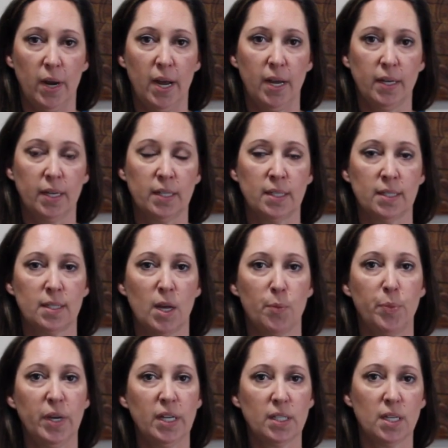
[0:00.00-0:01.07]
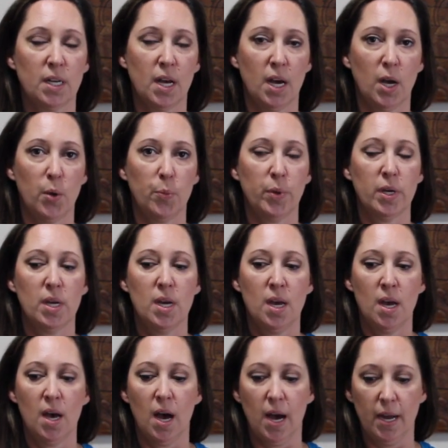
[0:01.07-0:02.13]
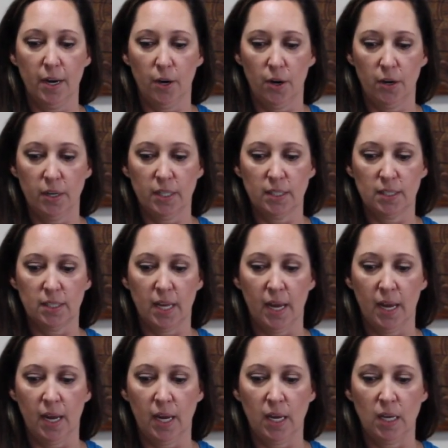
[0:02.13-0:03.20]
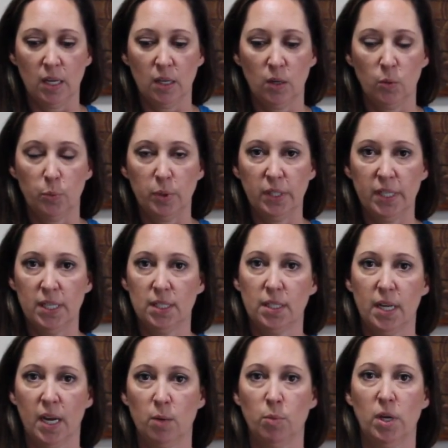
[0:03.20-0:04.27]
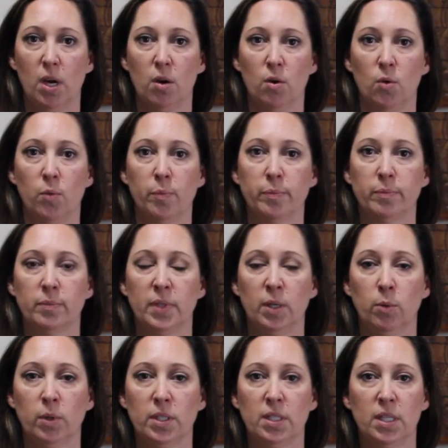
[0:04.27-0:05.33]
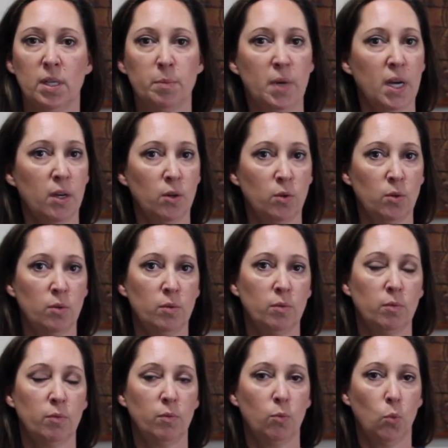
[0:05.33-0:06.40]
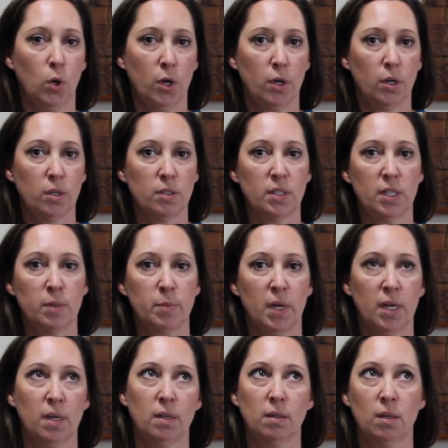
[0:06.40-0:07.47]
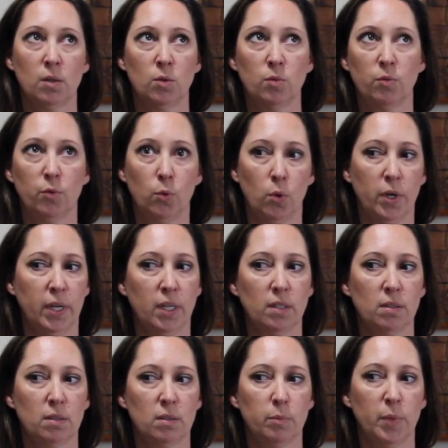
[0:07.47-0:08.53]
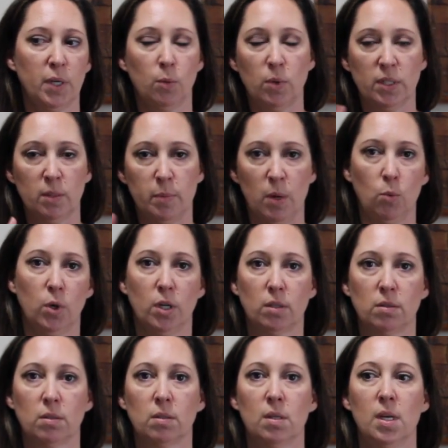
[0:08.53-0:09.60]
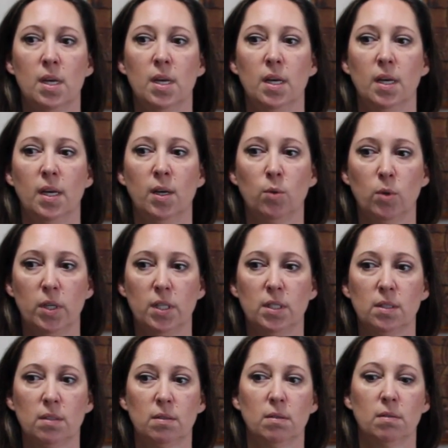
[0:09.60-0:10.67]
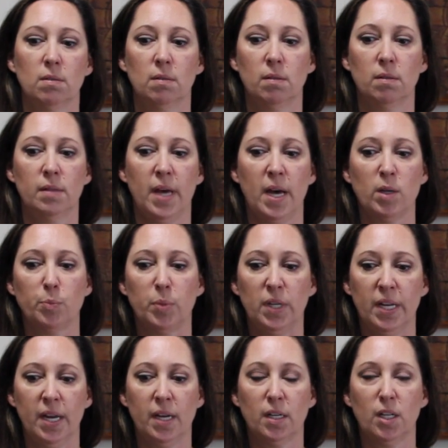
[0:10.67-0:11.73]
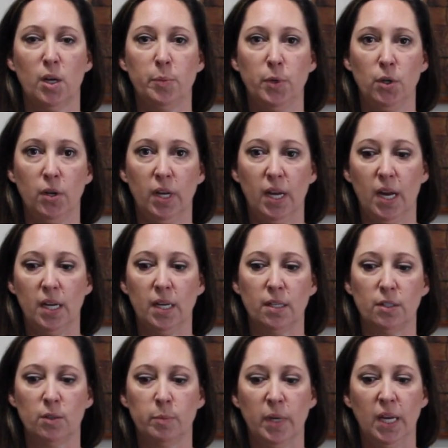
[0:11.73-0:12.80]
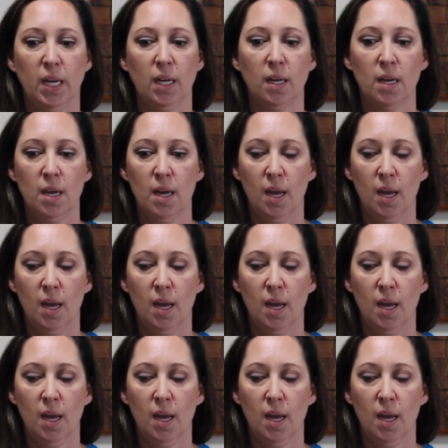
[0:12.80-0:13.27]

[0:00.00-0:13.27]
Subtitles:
rack. And as I picked it up, I heard it say, "Please take me home." It was in my own words, in my own voice, but it wasn't my words. It was that plant communicating to me.